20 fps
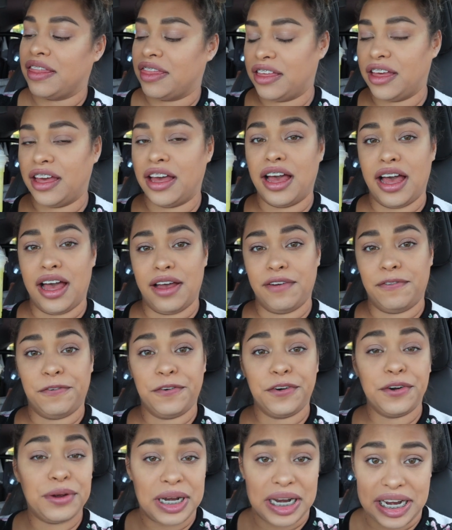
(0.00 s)
the
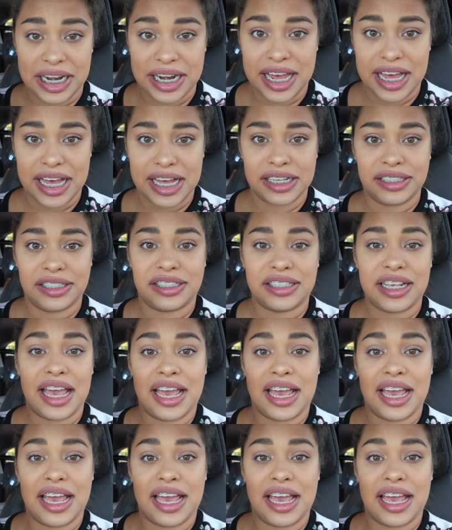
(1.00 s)
fruitiness,